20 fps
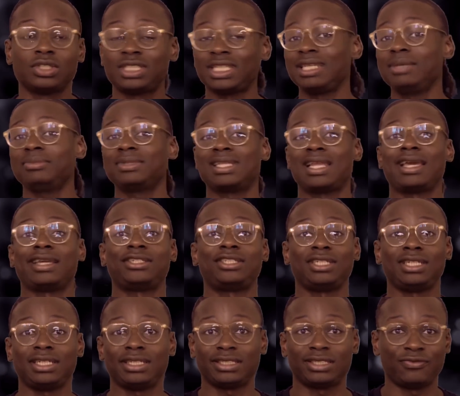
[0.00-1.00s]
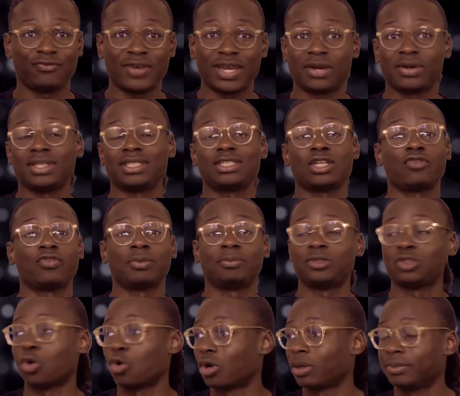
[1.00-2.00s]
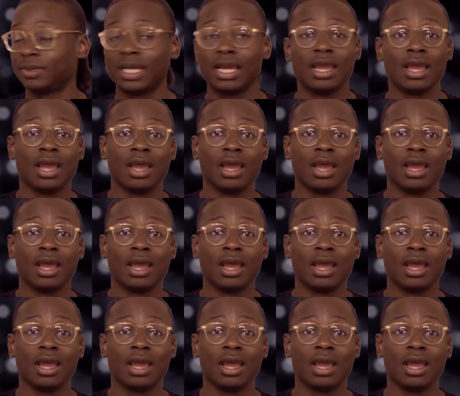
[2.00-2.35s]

seems like she's very self-absorbed,